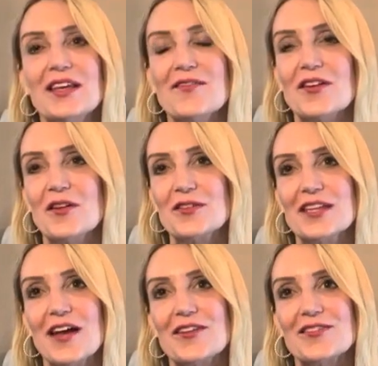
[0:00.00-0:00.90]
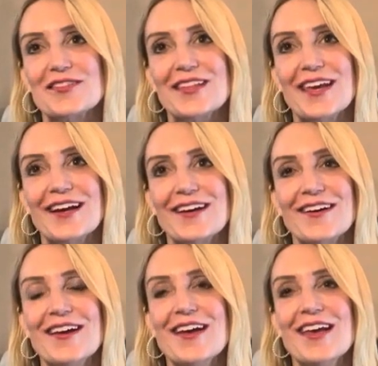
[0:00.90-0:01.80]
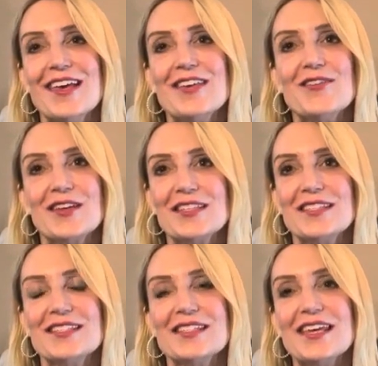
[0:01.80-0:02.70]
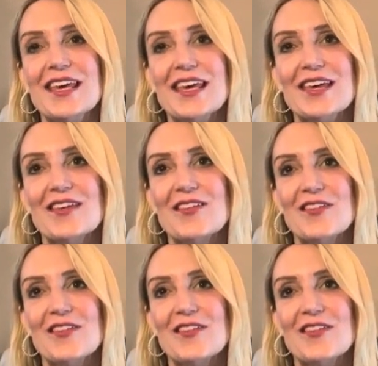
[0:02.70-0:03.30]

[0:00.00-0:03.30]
of the hotels there. You can see